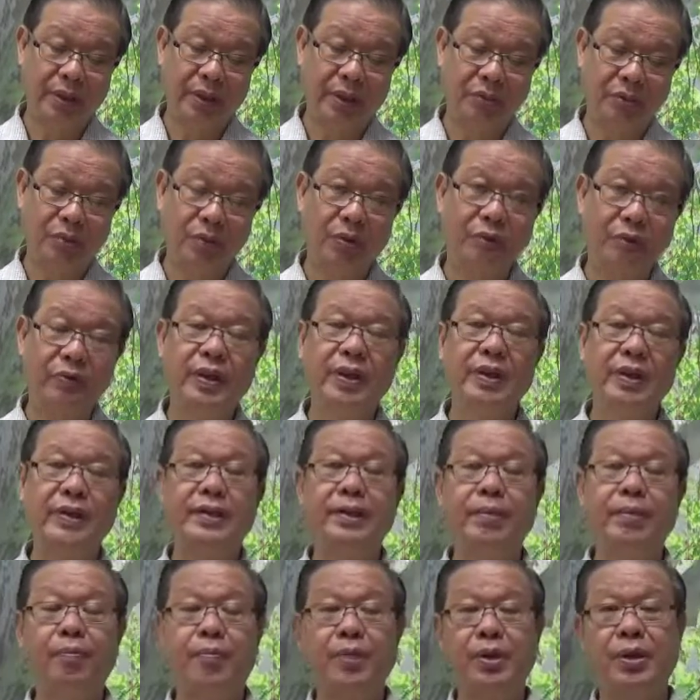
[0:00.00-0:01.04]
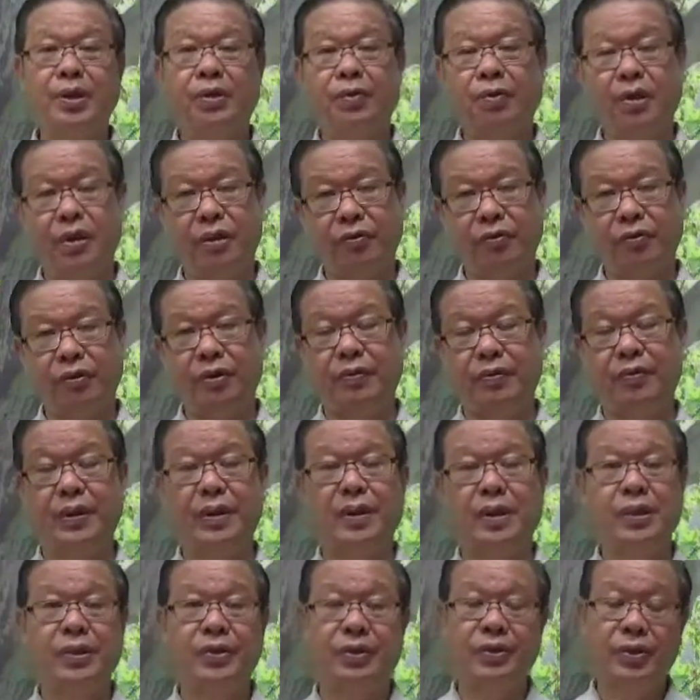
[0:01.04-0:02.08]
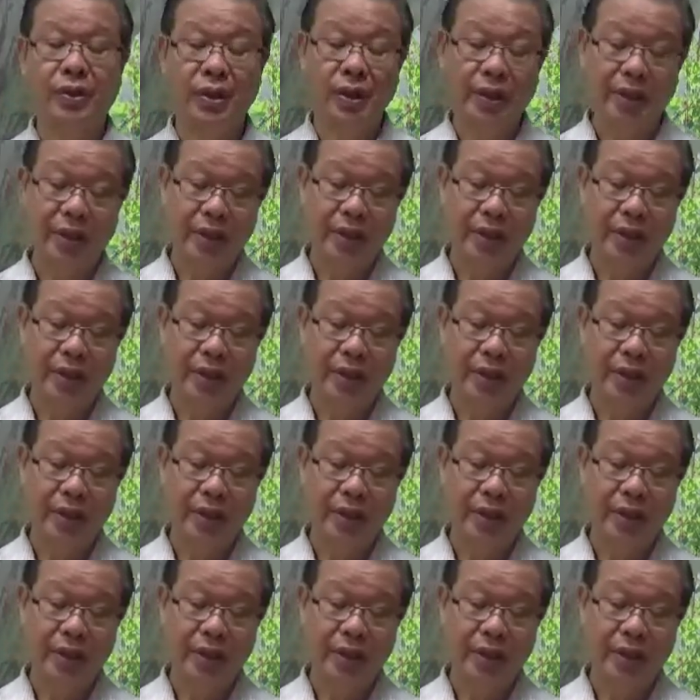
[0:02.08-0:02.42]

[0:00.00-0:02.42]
to put very simply, quite frivolous.